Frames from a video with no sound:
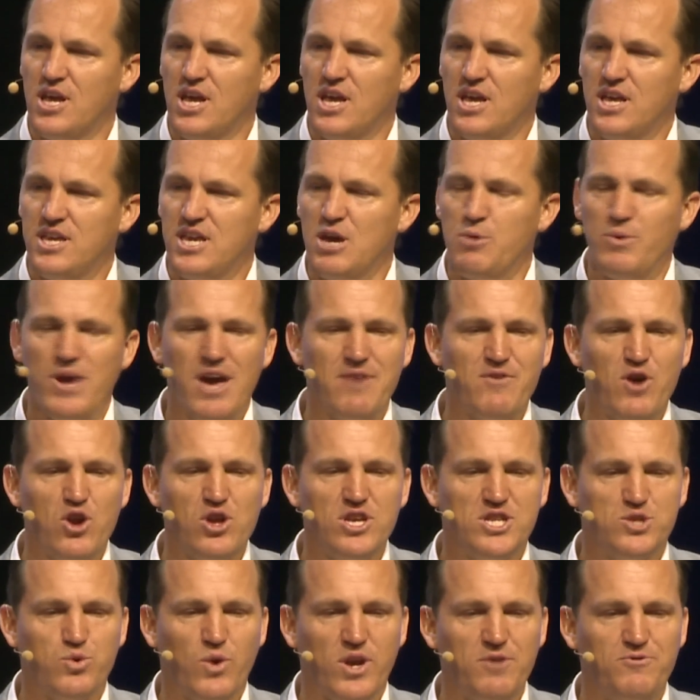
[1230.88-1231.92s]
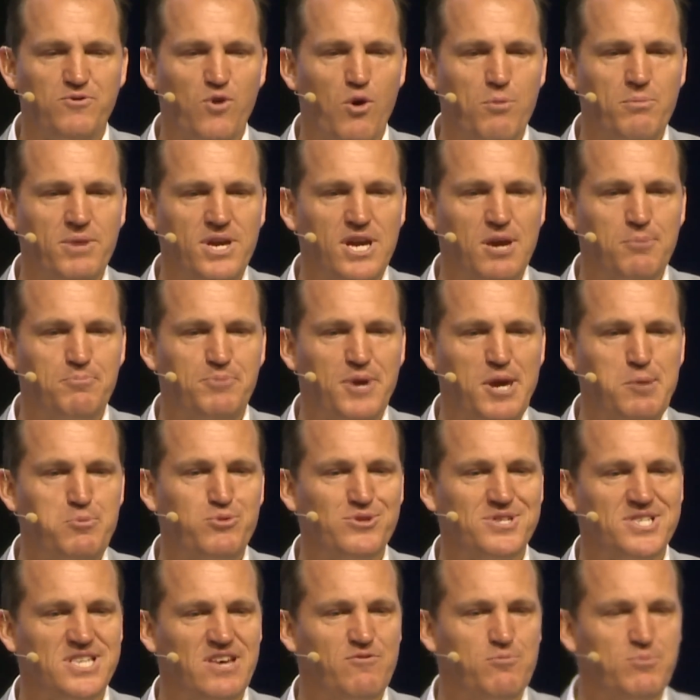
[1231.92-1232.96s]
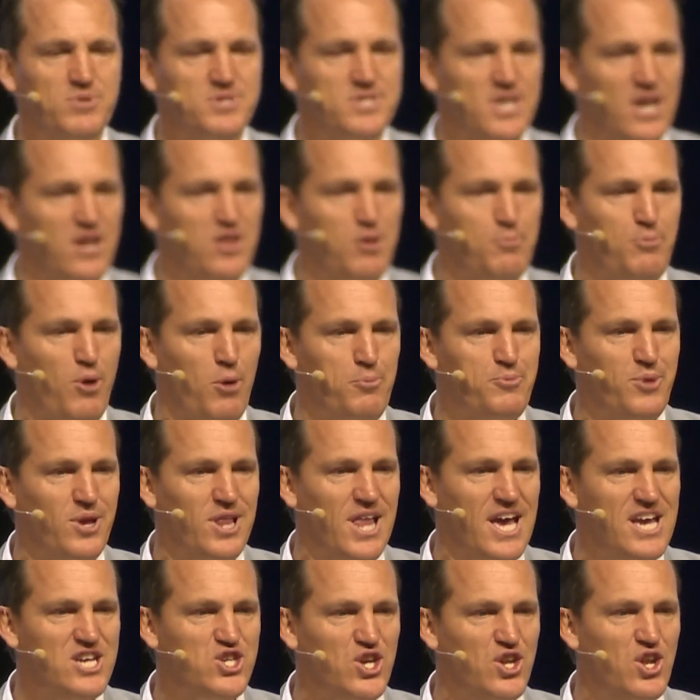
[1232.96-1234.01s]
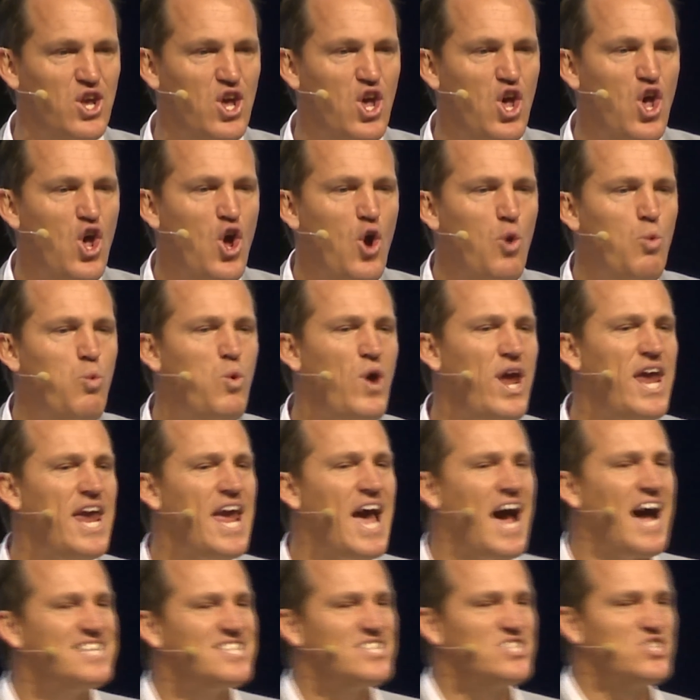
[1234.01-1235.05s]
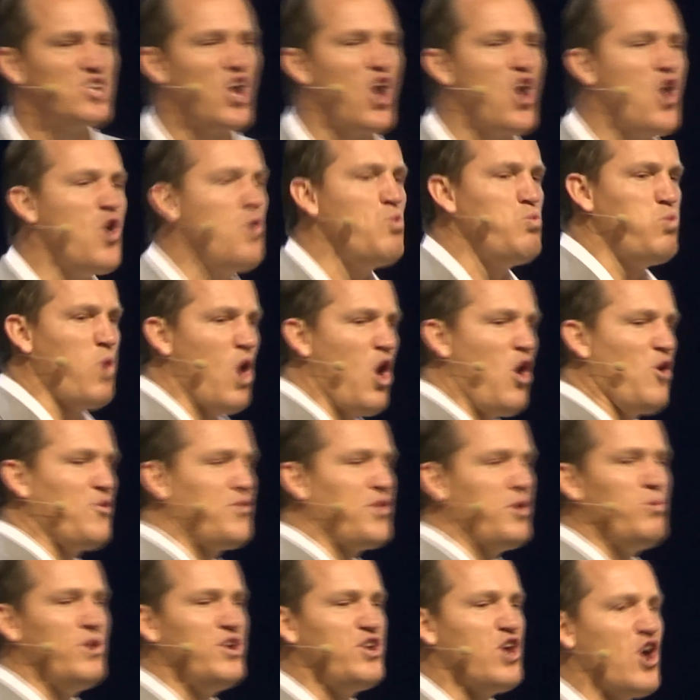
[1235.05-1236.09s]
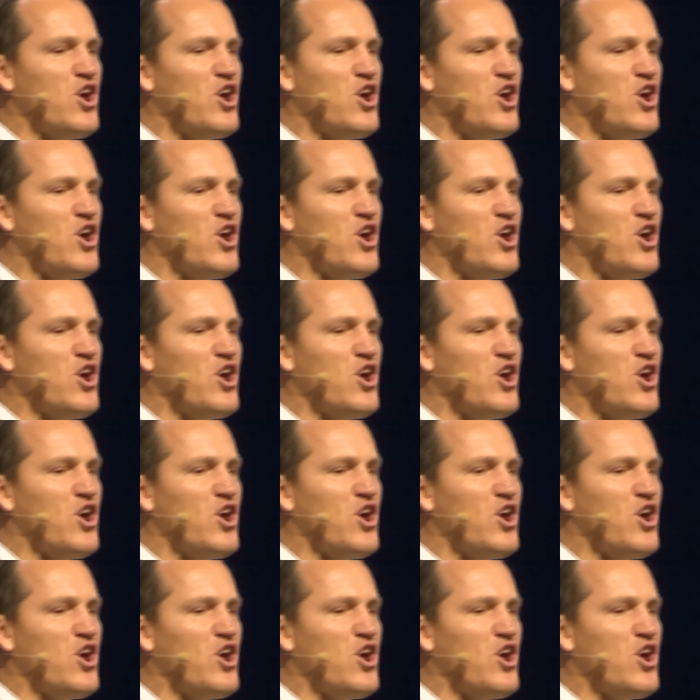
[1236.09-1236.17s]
Yet we have only 24 million people, 7% of the population. We are so wealthy, we don't